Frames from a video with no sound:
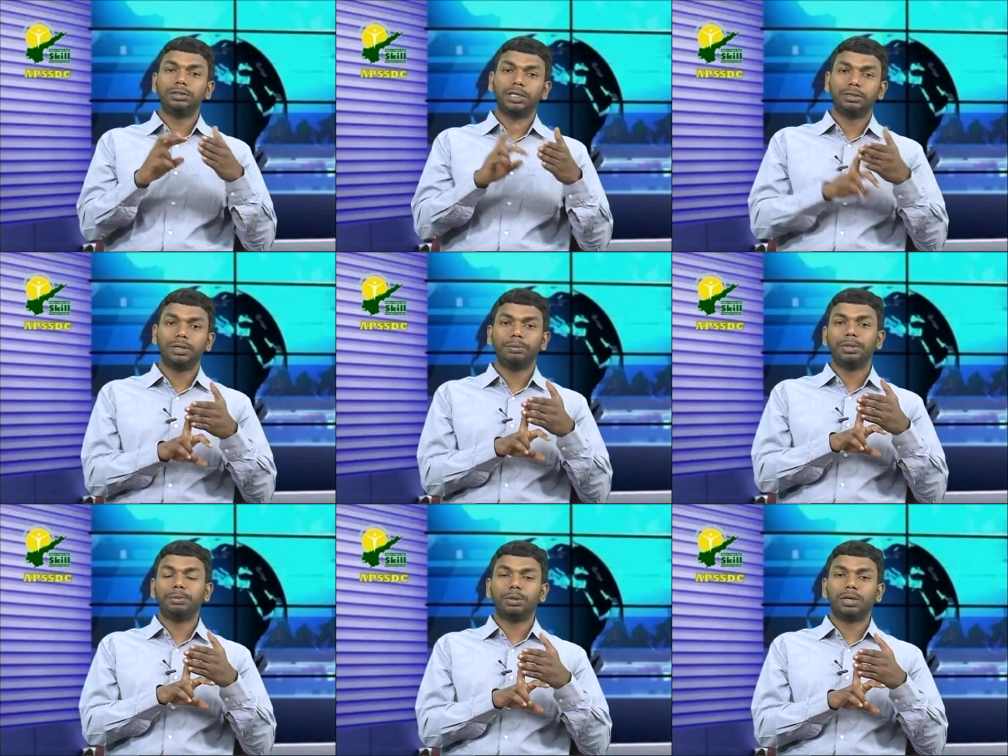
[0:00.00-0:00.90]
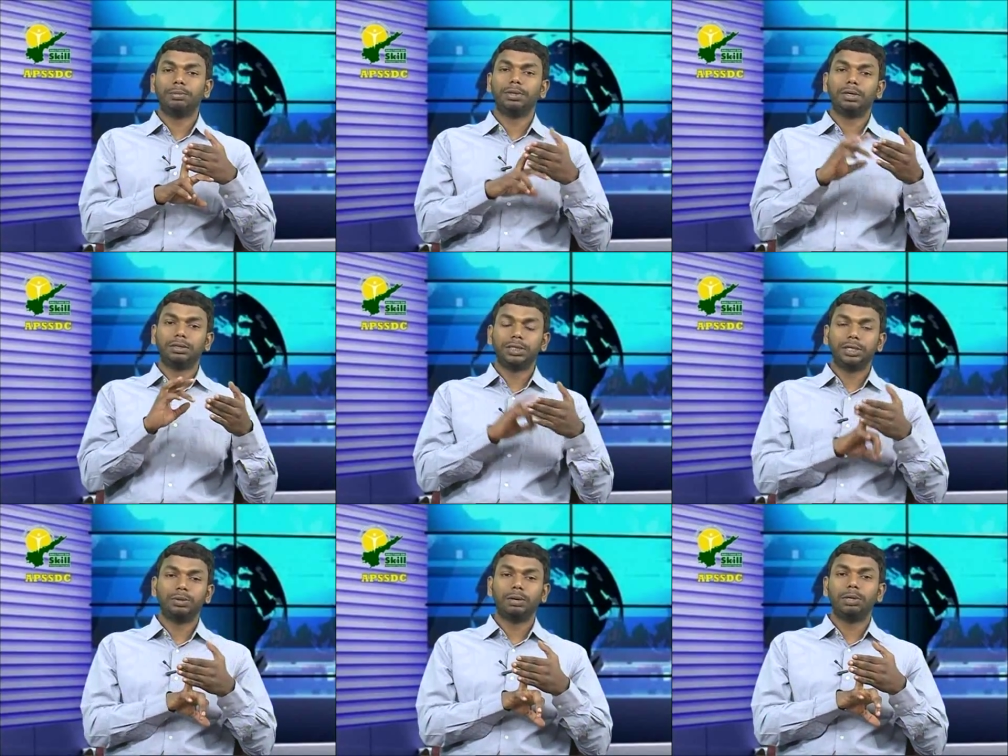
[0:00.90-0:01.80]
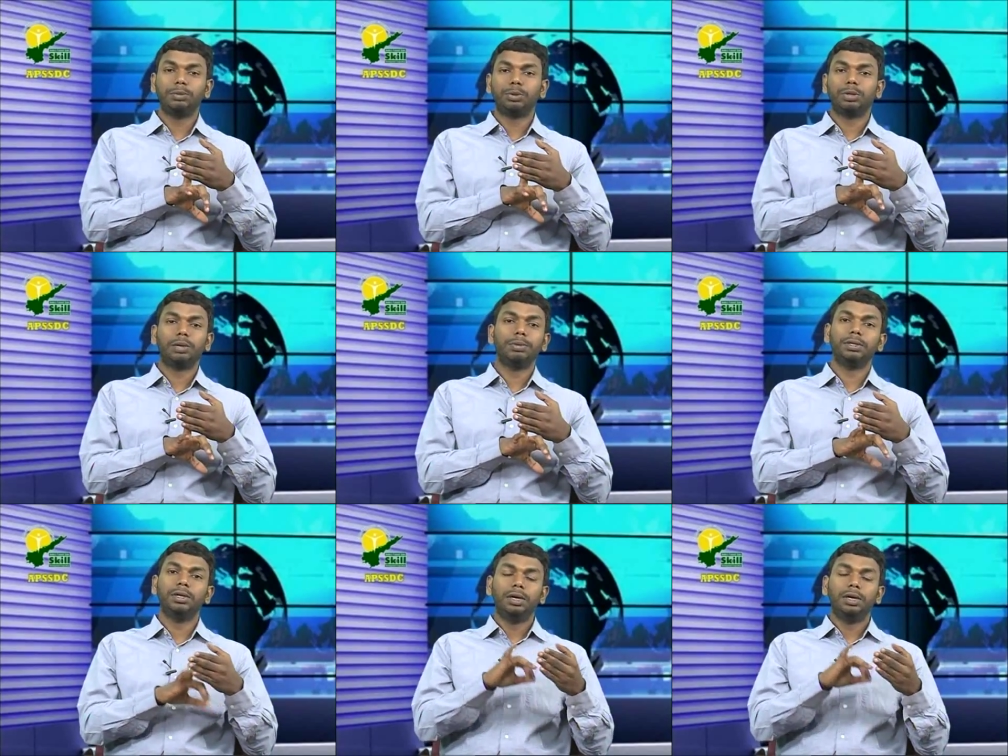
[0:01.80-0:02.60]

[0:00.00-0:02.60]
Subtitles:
J2ME programming or J2EE programming,